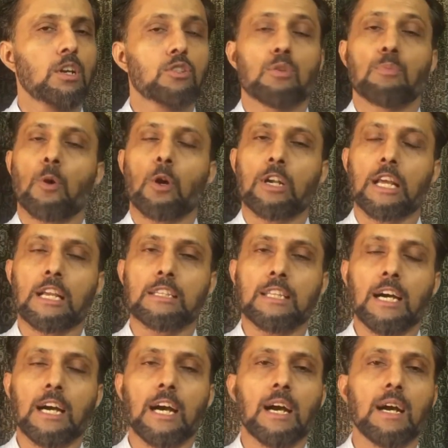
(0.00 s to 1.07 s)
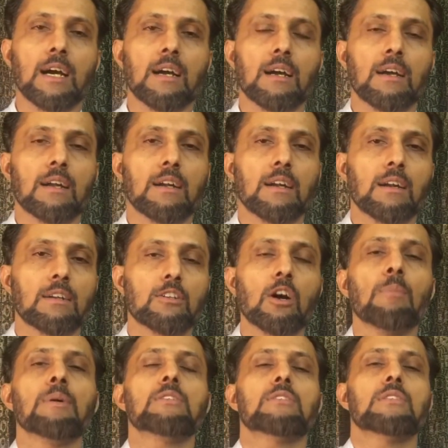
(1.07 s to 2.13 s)
to protect the
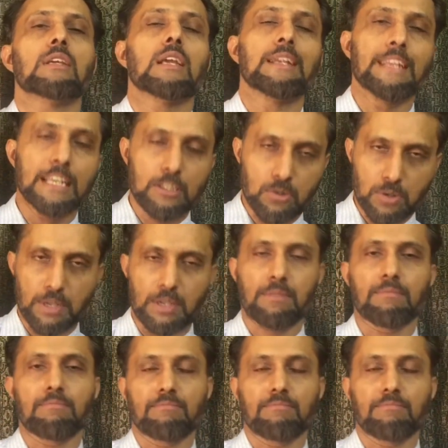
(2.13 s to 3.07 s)
domestic industry.